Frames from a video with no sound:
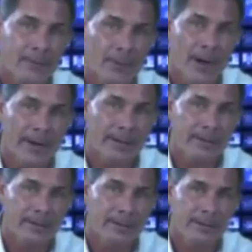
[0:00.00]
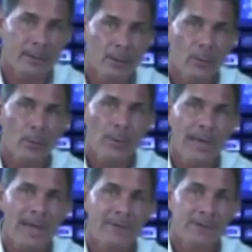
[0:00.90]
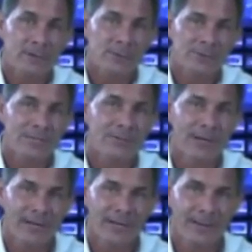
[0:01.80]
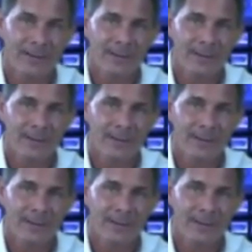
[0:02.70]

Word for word: product. We have exclusivity